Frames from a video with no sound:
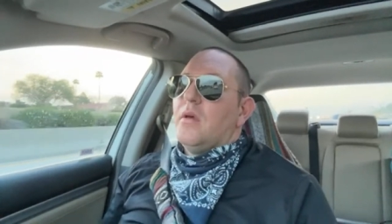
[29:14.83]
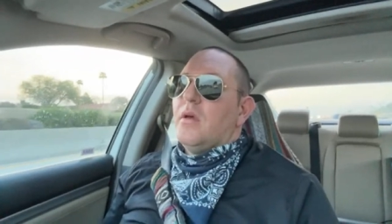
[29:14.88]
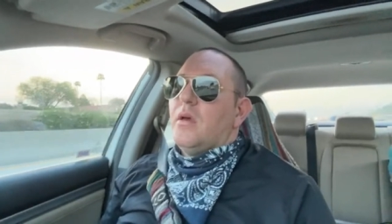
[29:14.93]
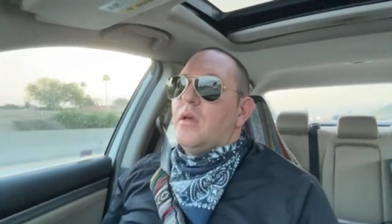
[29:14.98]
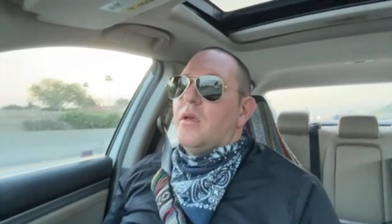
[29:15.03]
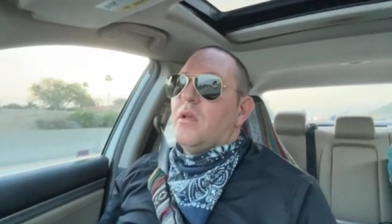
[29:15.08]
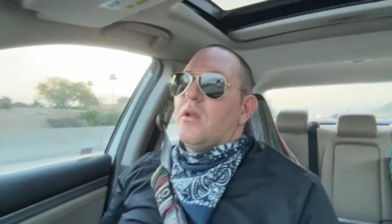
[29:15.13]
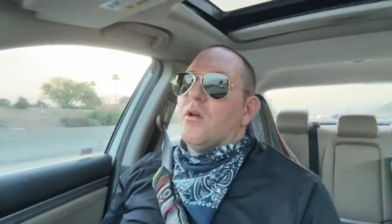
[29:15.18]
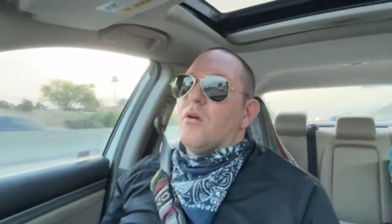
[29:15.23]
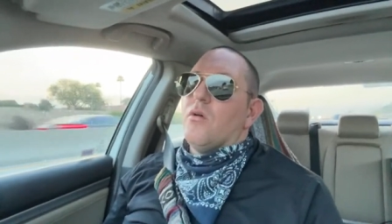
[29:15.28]

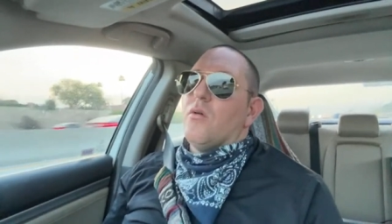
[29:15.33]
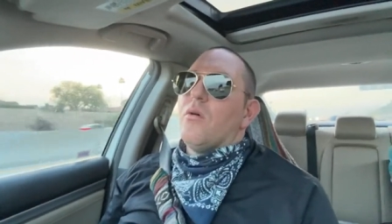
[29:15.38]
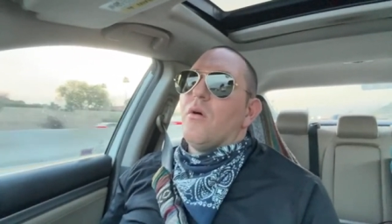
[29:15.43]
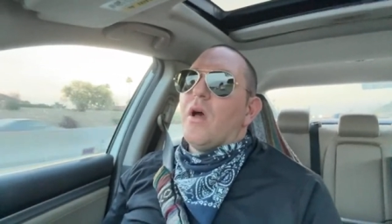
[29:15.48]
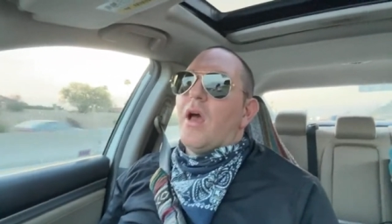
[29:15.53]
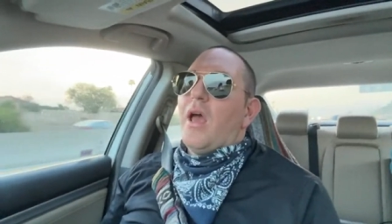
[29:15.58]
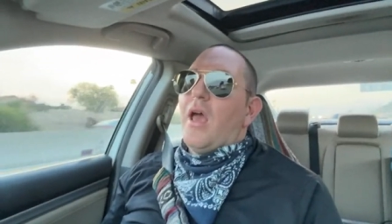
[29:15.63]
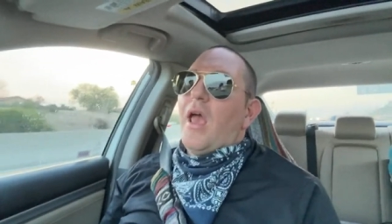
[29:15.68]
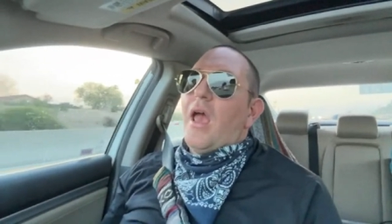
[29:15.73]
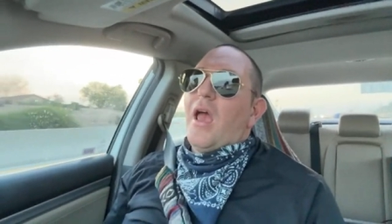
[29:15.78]

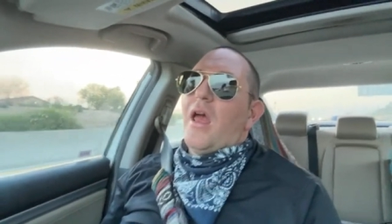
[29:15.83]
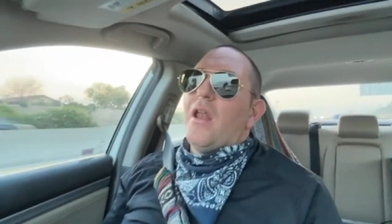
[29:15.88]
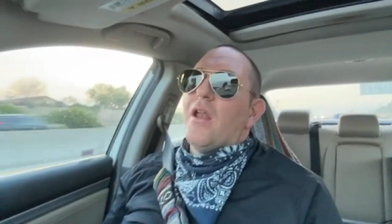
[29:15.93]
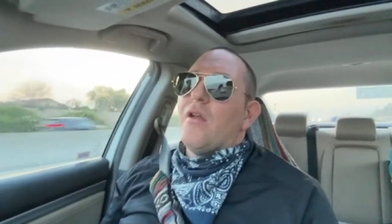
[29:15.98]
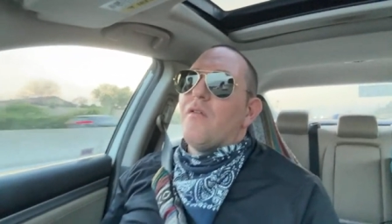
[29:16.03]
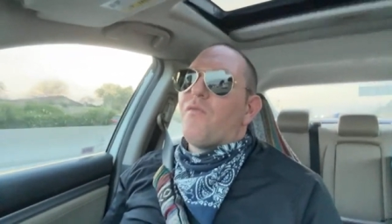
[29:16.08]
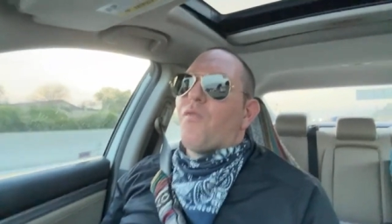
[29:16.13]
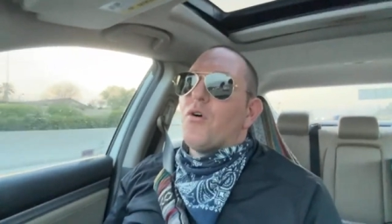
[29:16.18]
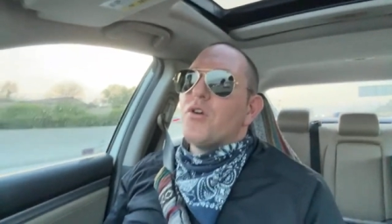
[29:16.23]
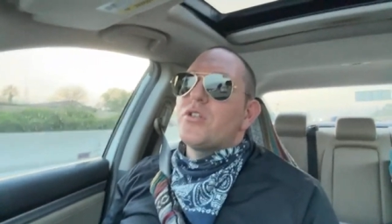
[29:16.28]
And
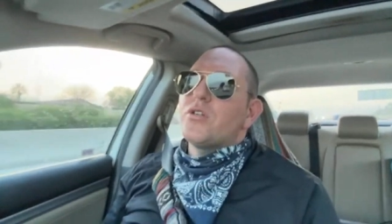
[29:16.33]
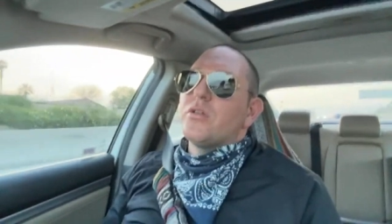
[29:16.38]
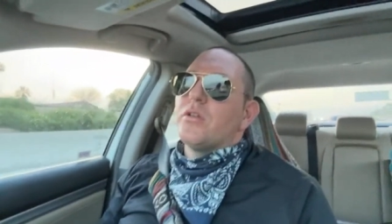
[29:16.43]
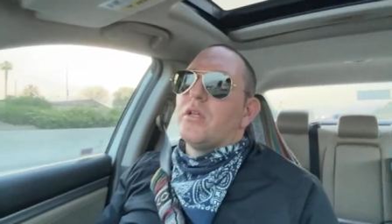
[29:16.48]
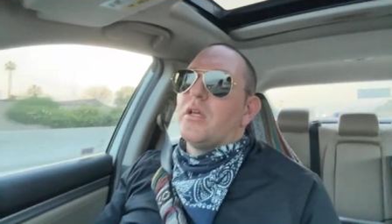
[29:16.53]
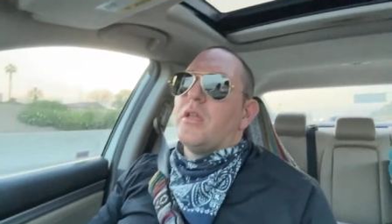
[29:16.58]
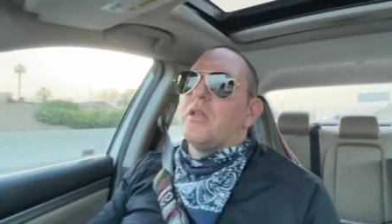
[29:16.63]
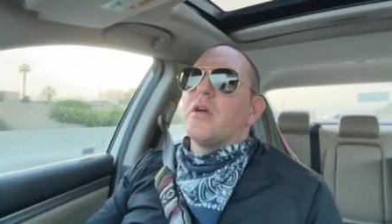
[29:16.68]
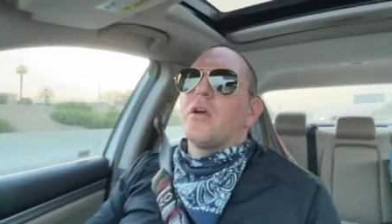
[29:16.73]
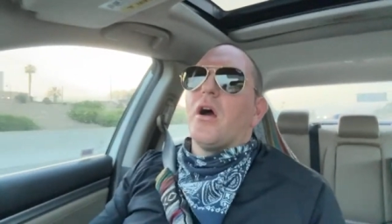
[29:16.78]

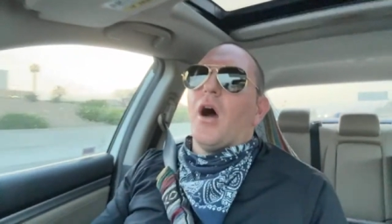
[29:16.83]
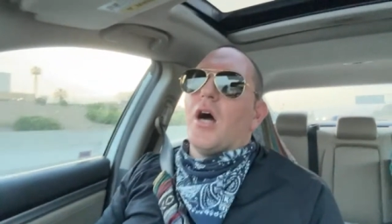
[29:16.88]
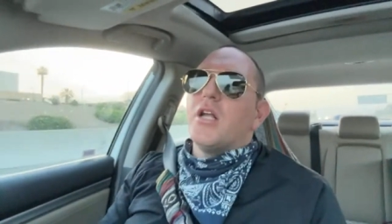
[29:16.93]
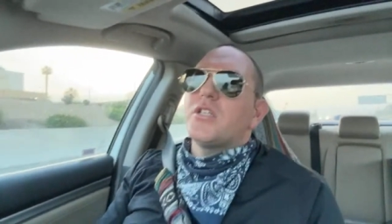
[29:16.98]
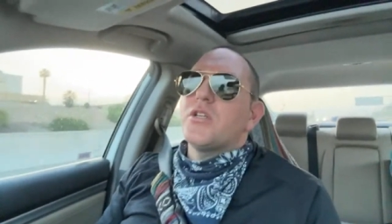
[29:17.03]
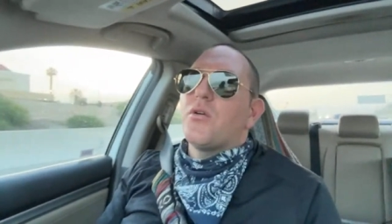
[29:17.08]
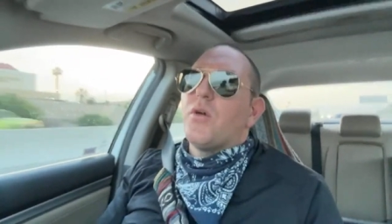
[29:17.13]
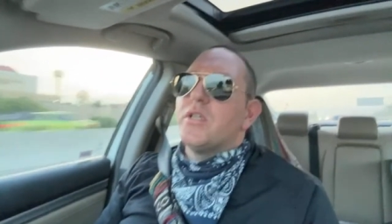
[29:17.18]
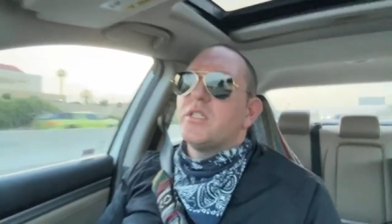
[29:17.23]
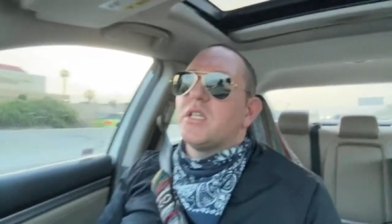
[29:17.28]
unfortunately, the
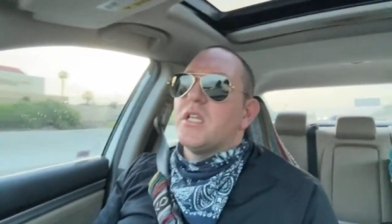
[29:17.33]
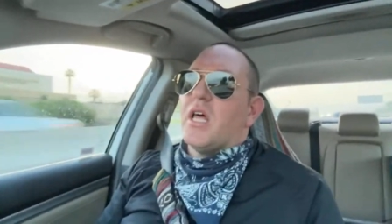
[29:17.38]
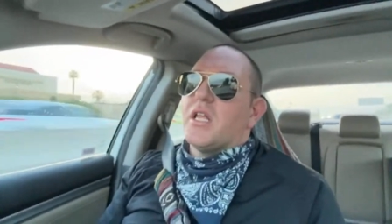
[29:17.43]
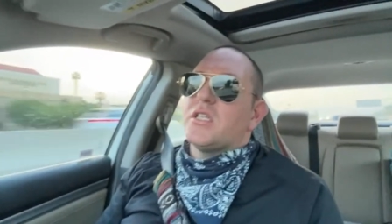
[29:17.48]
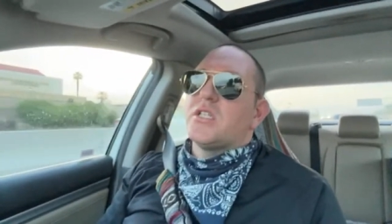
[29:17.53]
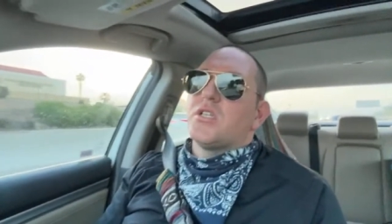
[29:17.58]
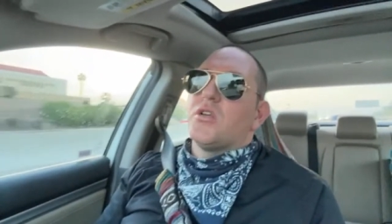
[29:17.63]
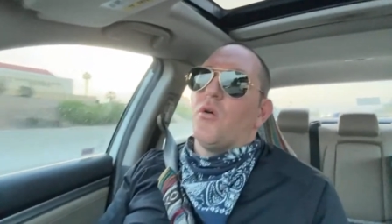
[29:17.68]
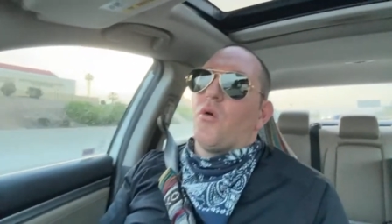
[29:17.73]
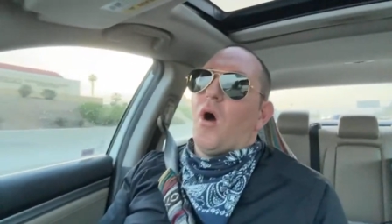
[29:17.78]
consequence of that
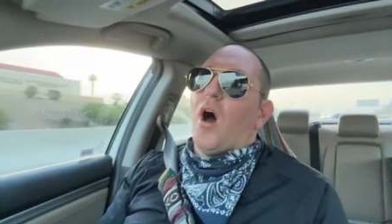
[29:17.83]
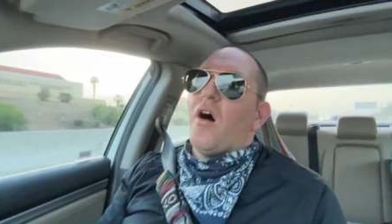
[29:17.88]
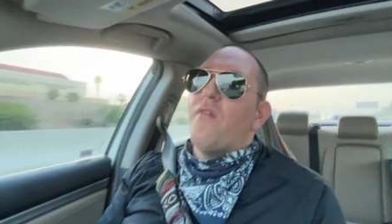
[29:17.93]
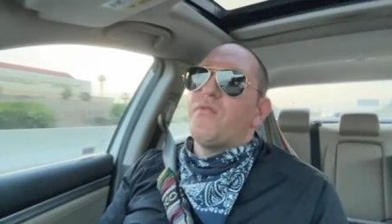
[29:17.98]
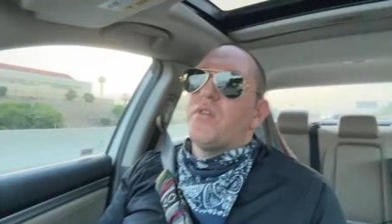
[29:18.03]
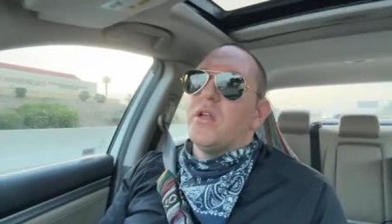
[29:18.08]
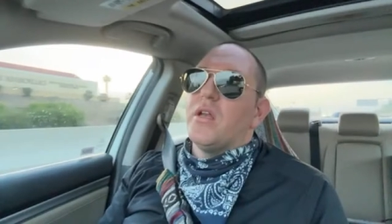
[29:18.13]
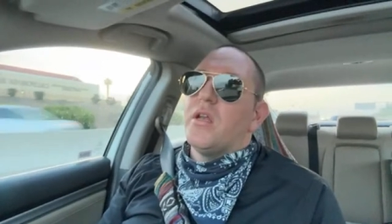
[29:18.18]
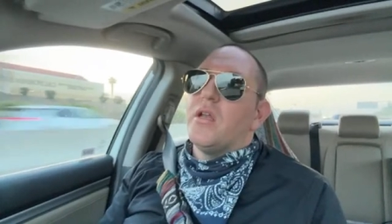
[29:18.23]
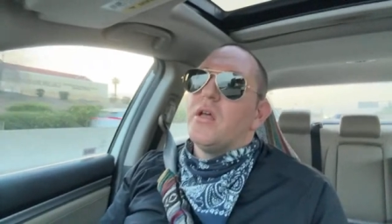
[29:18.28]
so
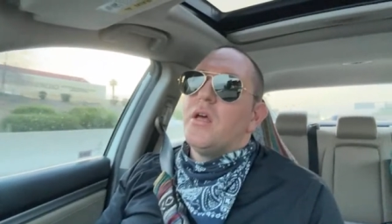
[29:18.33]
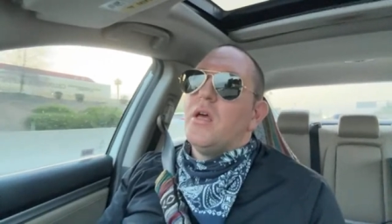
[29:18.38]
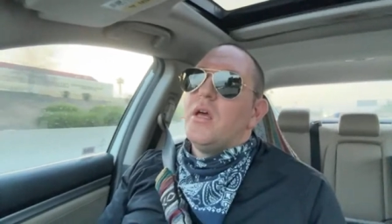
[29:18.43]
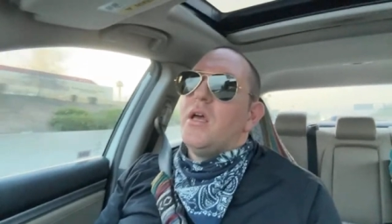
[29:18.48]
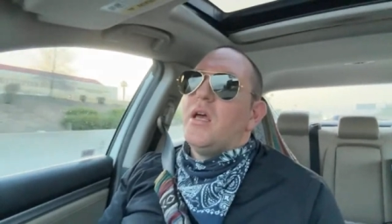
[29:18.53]
often